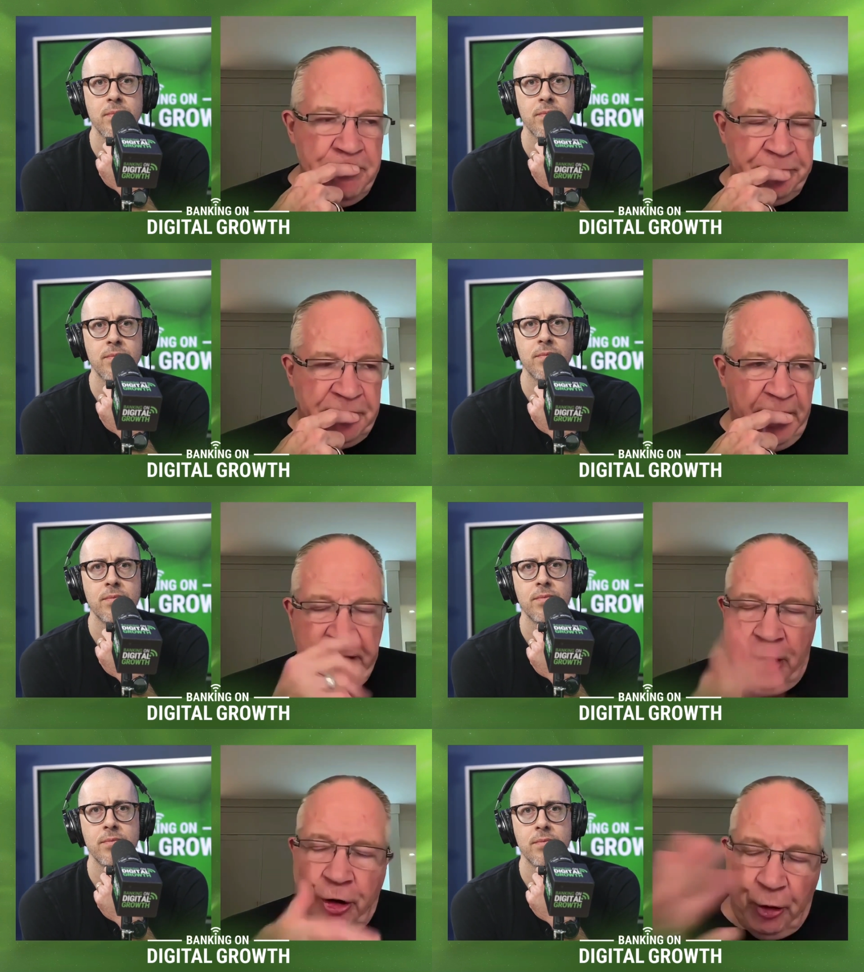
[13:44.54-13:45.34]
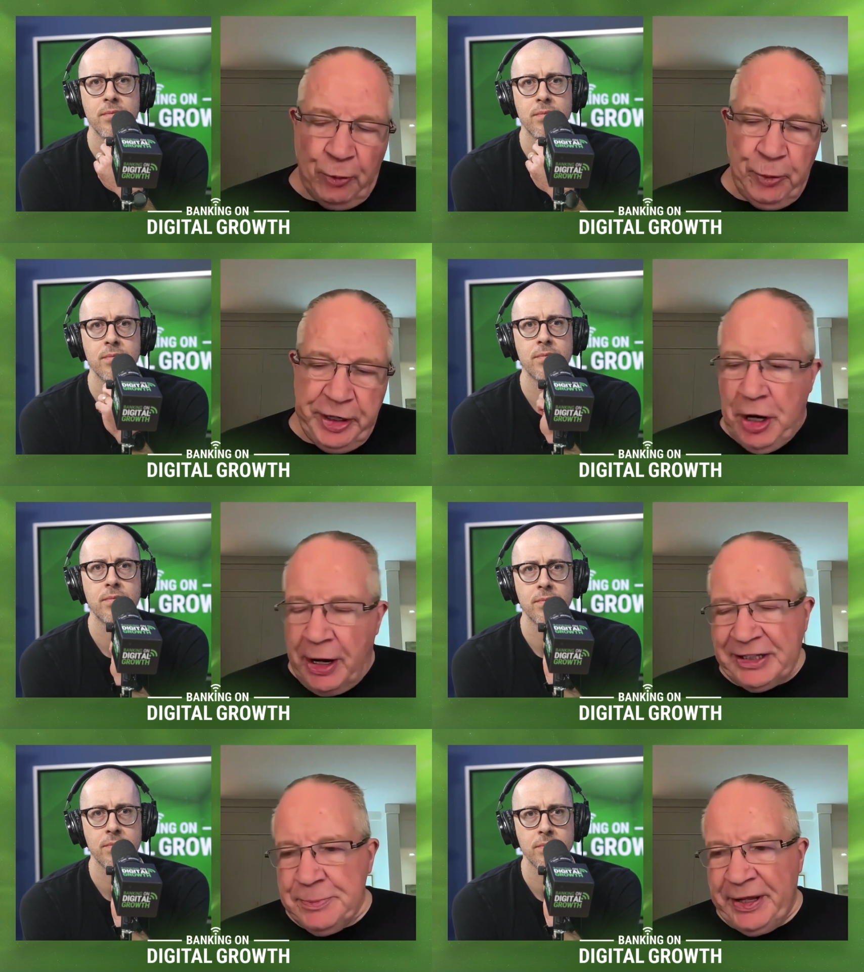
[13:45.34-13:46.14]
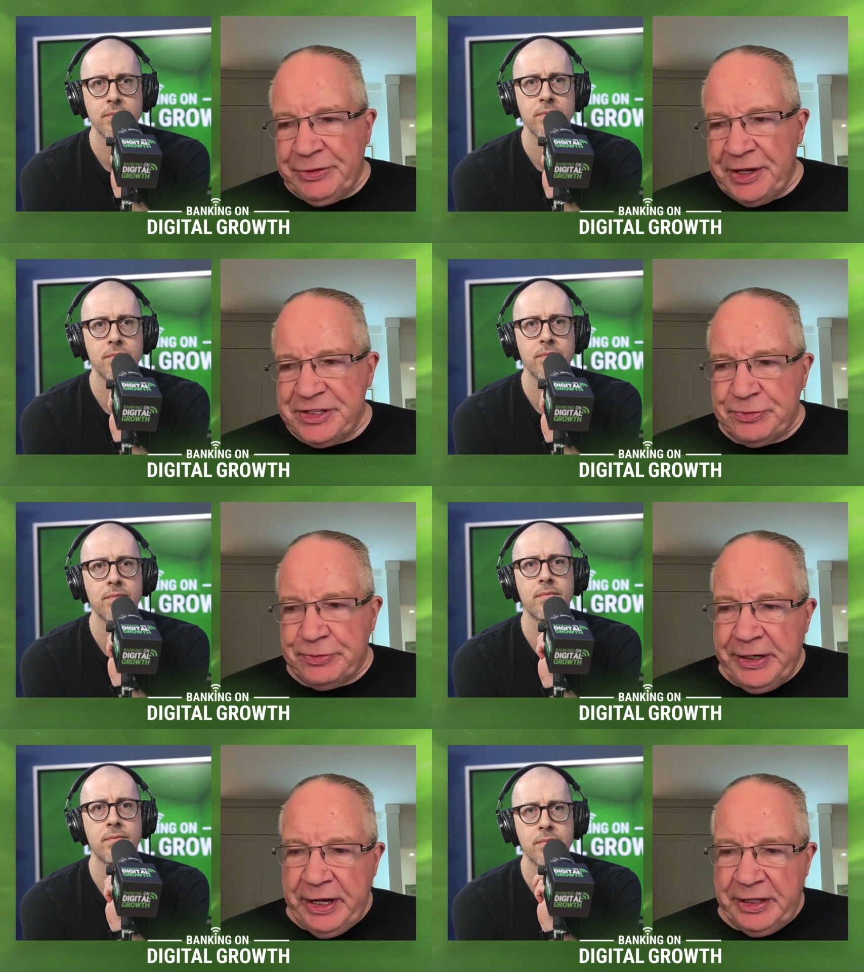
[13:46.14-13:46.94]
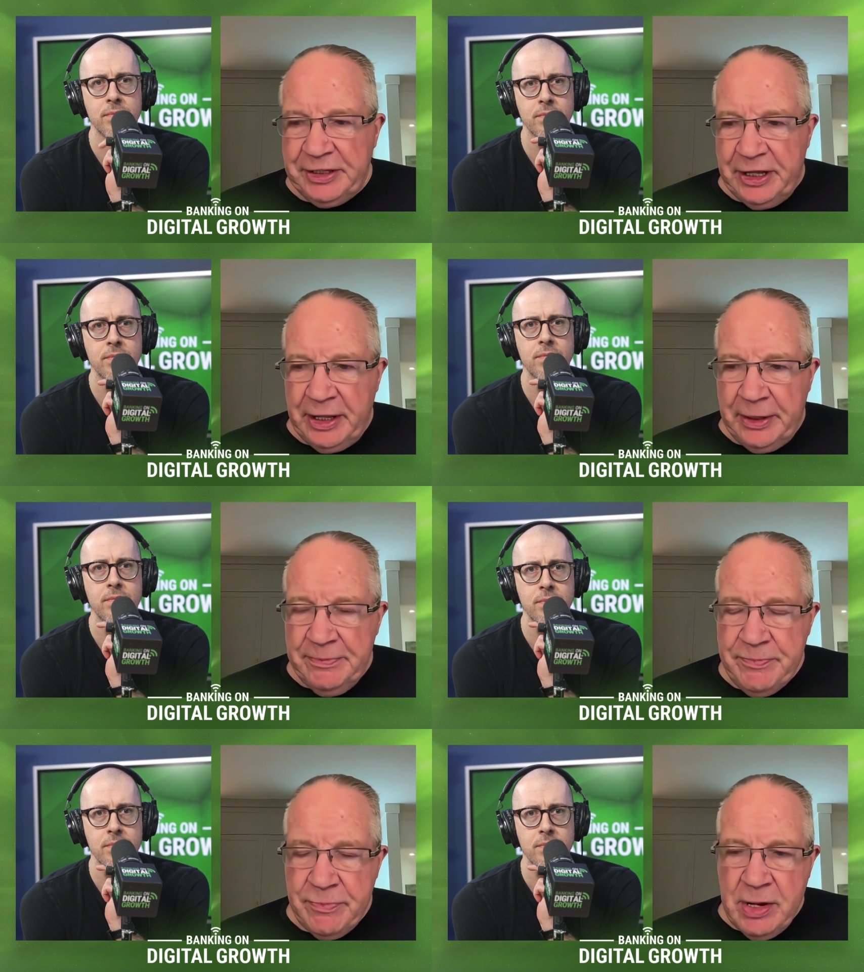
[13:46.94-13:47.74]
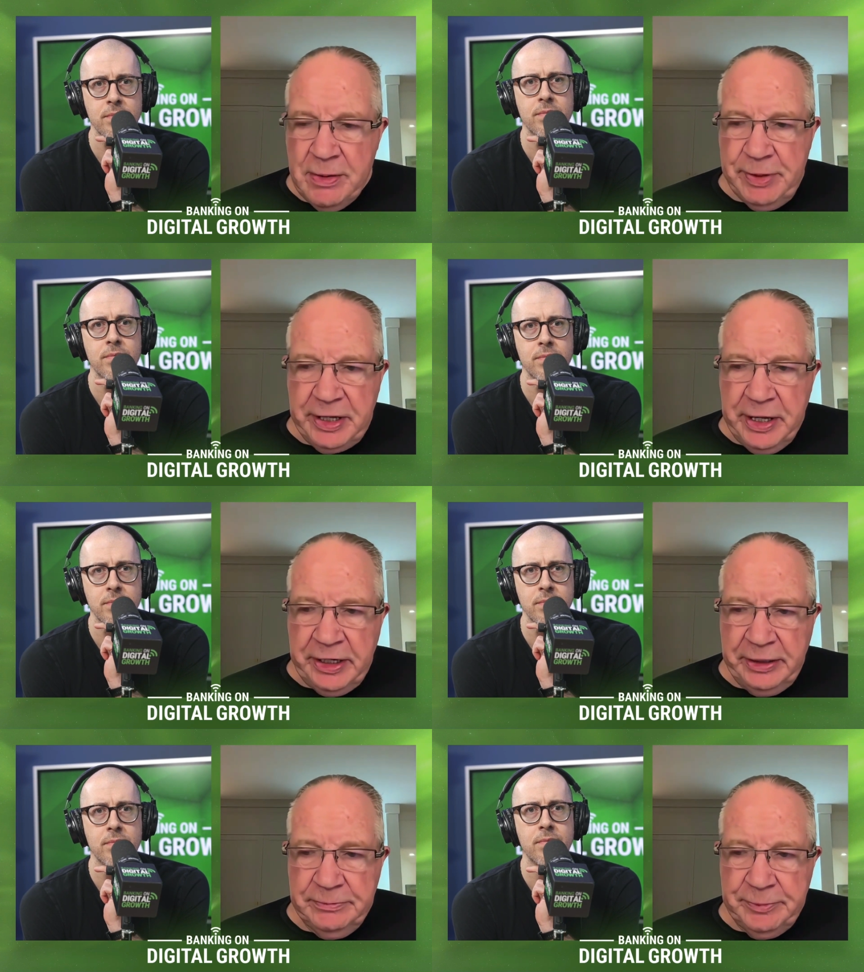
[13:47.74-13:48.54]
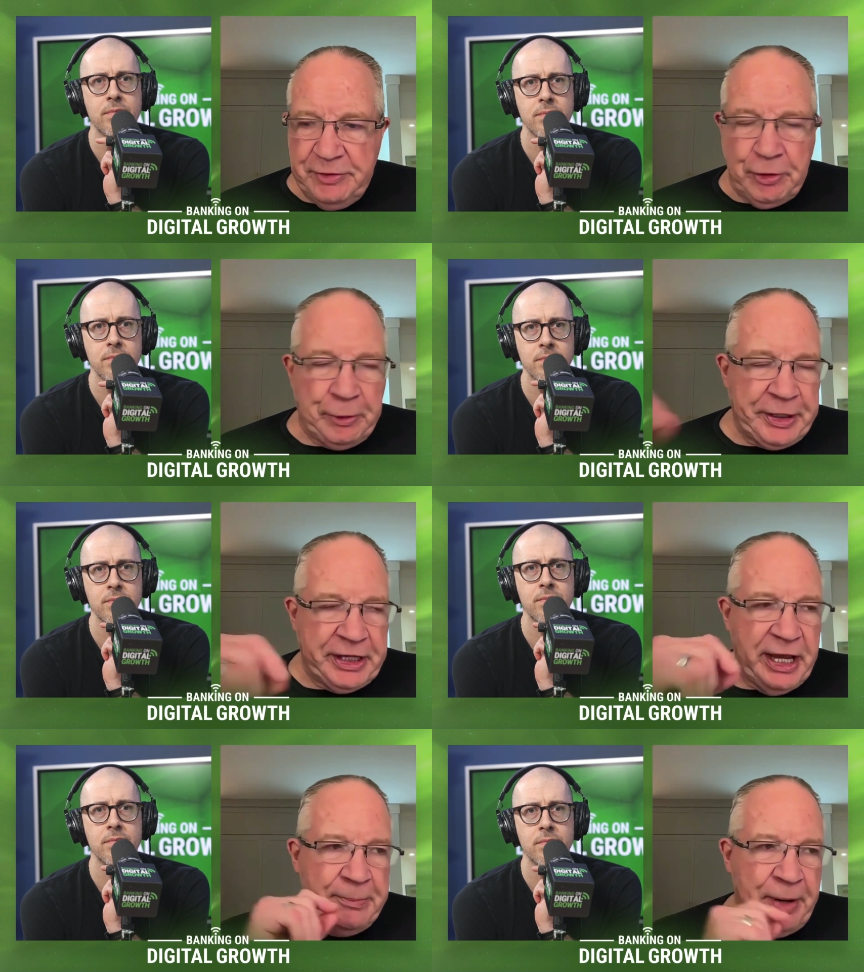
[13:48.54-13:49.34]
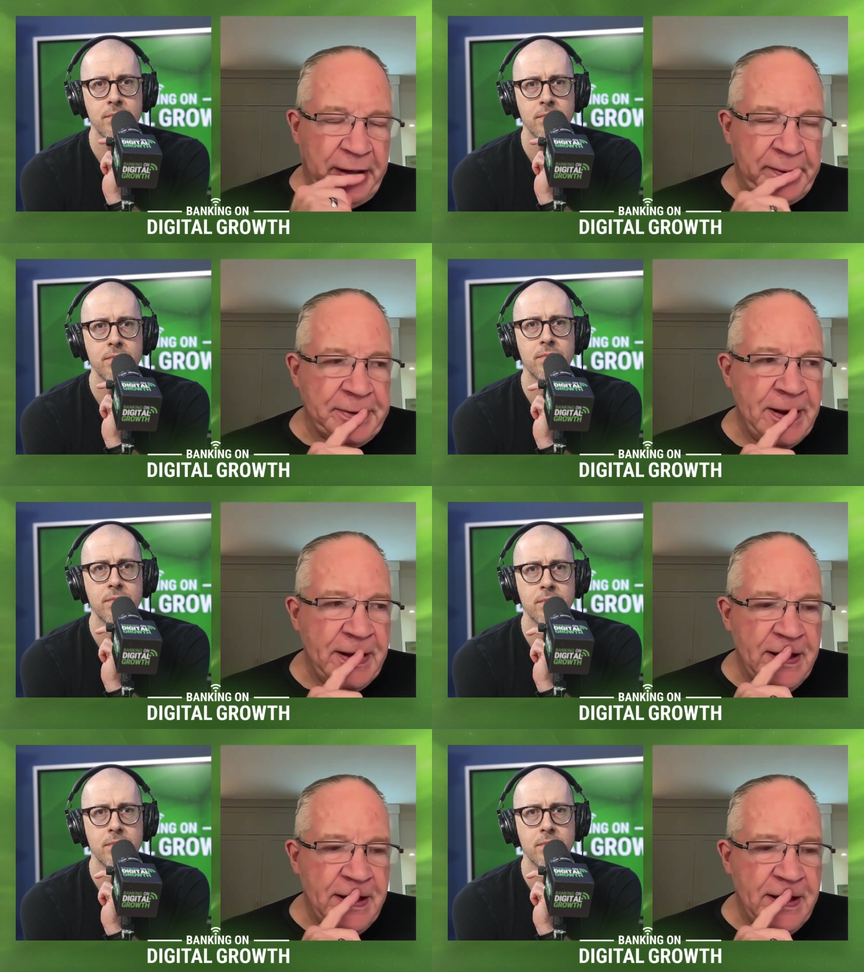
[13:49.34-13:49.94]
Speaker 1: and I know we talked about this right at the beginning before we came on.